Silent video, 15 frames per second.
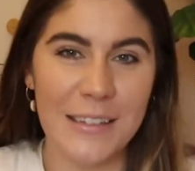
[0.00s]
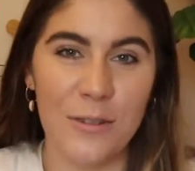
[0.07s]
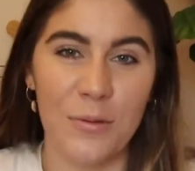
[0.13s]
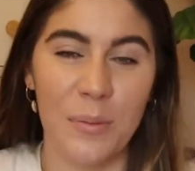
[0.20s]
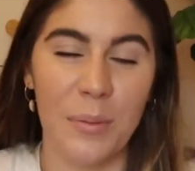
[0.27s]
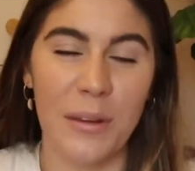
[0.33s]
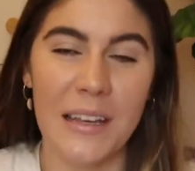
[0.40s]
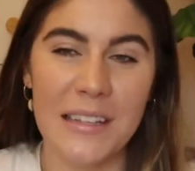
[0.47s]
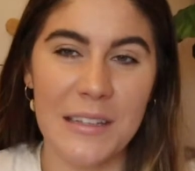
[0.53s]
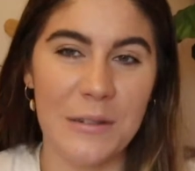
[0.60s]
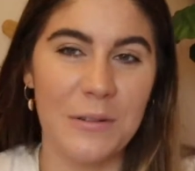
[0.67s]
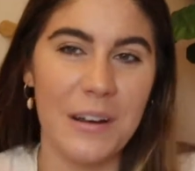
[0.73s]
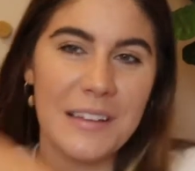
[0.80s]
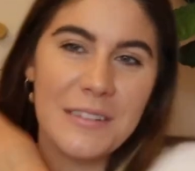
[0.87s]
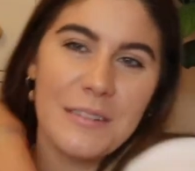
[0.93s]
to replace a
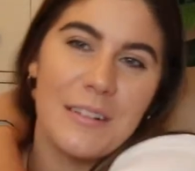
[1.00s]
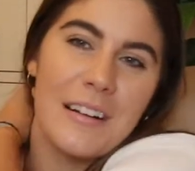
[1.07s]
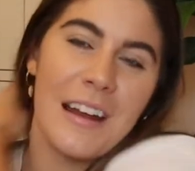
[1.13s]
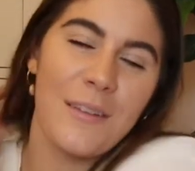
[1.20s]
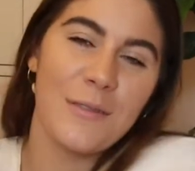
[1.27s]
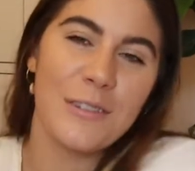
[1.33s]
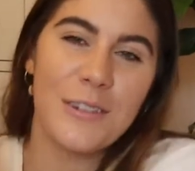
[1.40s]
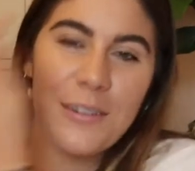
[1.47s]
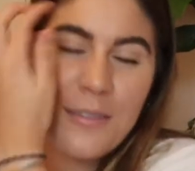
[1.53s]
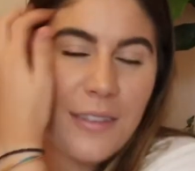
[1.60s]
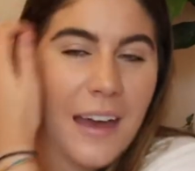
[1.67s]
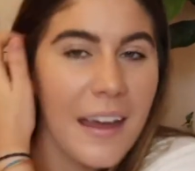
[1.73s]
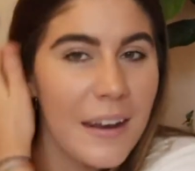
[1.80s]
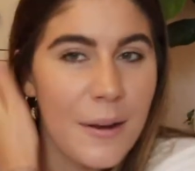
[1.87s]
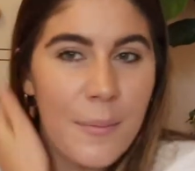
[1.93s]
dresser, and I will show you
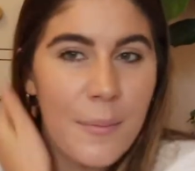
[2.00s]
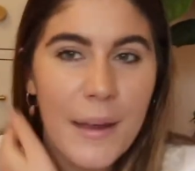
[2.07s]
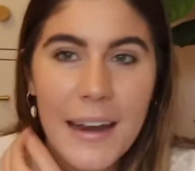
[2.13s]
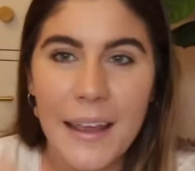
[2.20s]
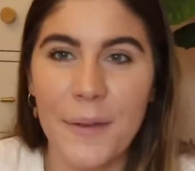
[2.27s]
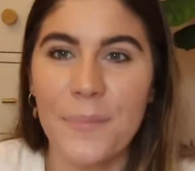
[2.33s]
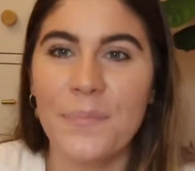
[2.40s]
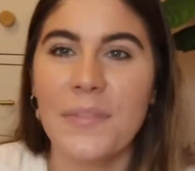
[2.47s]
that in a minute.